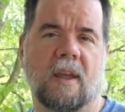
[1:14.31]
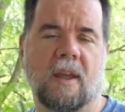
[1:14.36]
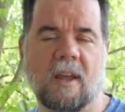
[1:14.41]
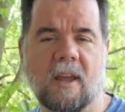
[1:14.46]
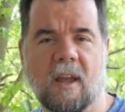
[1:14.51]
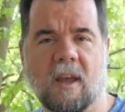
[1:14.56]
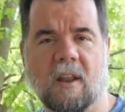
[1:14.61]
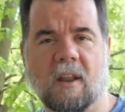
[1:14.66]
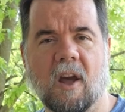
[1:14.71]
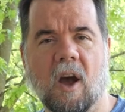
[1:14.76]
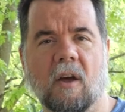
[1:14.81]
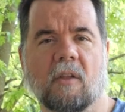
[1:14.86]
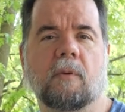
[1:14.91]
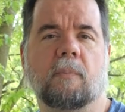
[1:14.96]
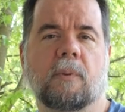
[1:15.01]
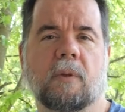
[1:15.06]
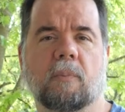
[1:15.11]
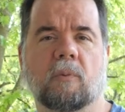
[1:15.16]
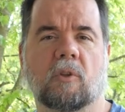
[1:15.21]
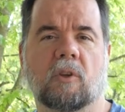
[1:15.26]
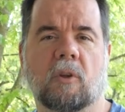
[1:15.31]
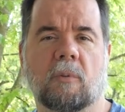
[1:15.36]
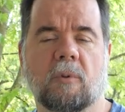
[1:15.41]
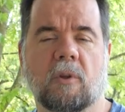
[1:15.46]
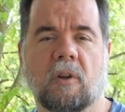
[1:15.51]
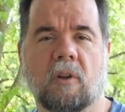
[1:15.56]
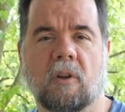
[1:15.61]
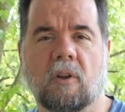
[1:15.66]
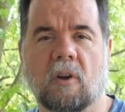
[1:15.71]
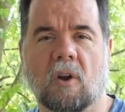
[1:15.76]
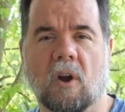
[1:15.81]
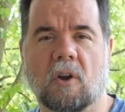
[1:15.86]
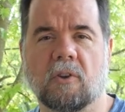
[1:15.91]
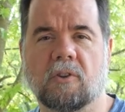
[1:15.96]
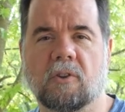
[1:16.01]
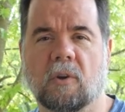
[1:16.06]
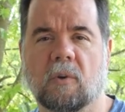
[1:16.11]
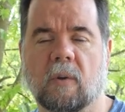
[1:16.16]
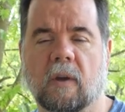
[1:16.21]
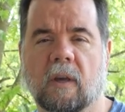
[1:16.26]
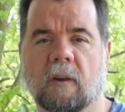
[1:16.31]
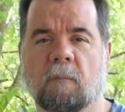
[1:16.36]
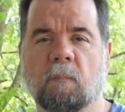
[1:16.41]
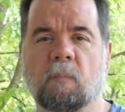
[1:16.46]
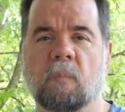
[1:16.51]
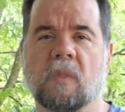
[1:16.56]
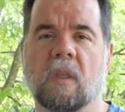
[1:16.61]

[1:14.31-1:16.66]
and other people in the community are doing